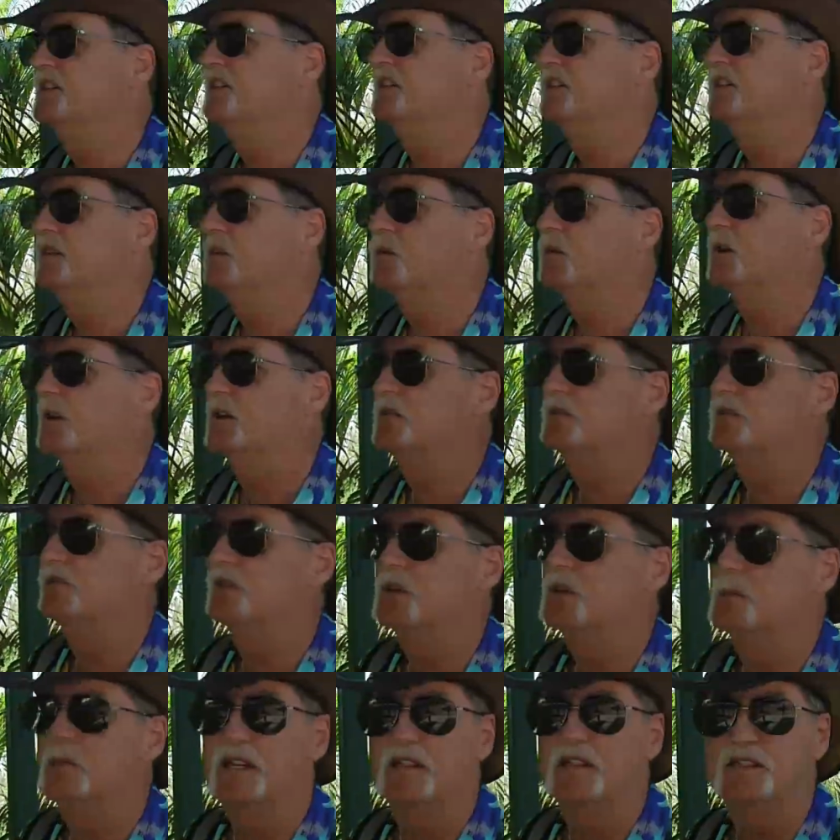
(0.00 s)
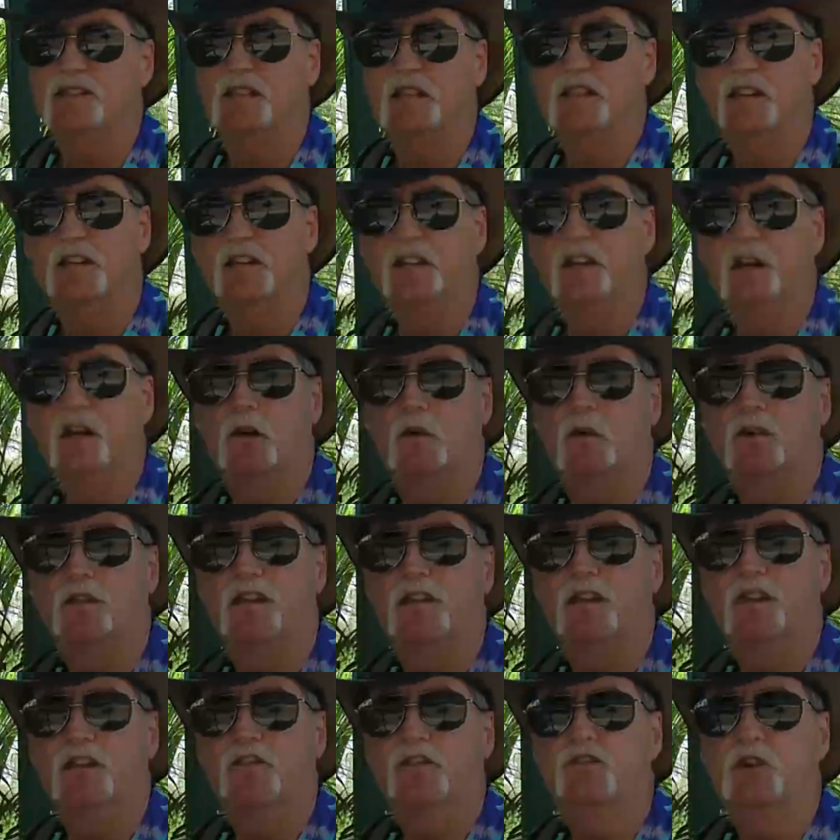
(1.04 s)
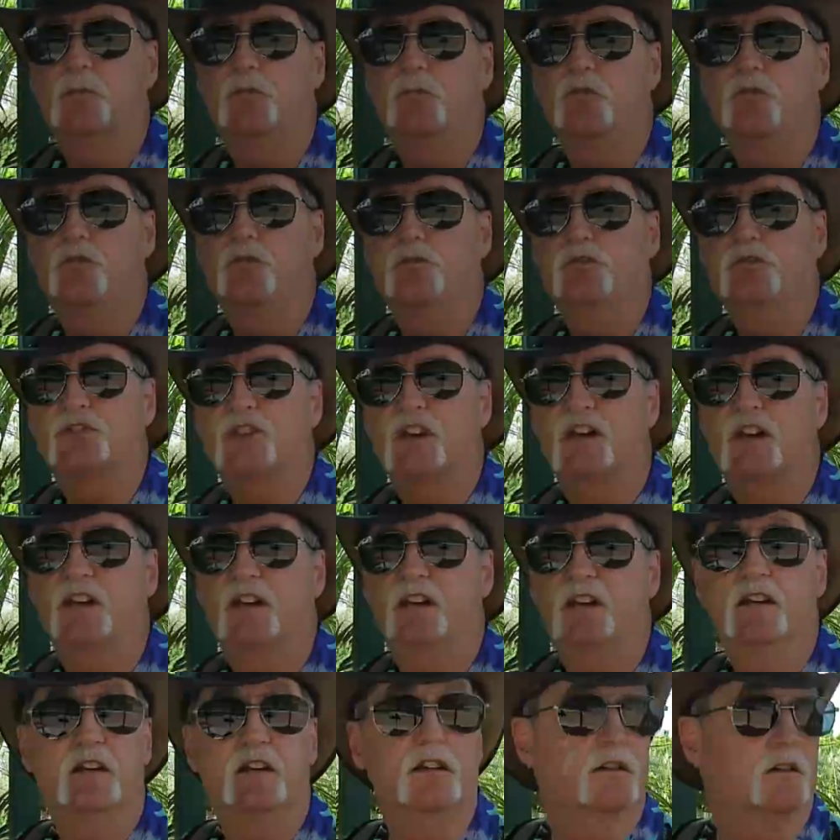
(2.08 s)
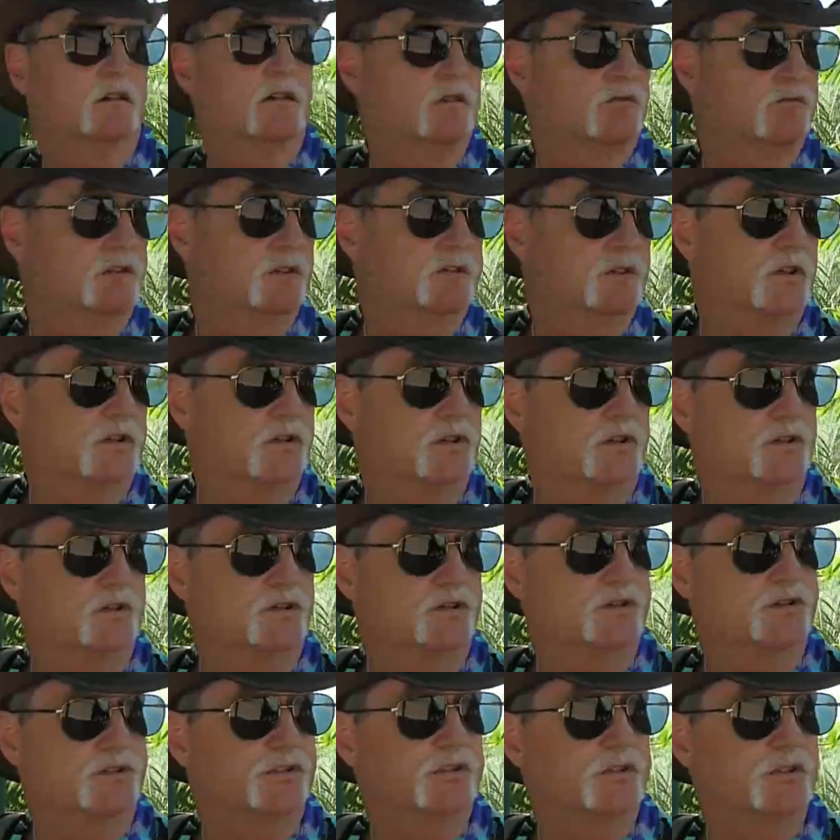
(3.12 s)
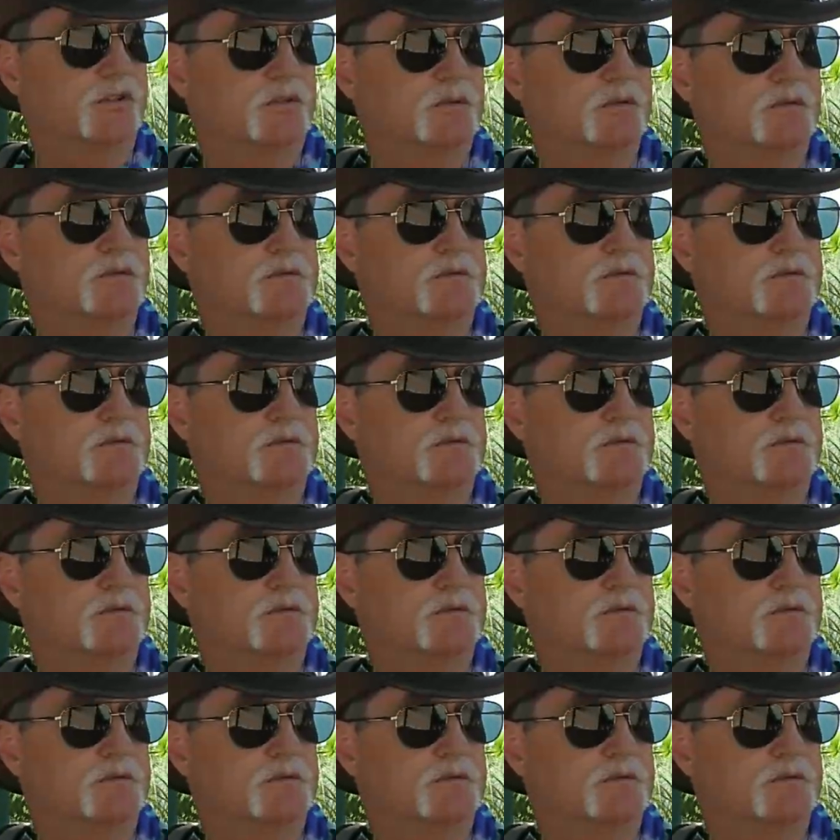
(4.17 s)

sitting here waiting for the bus now to go on the Triple J River Cruise.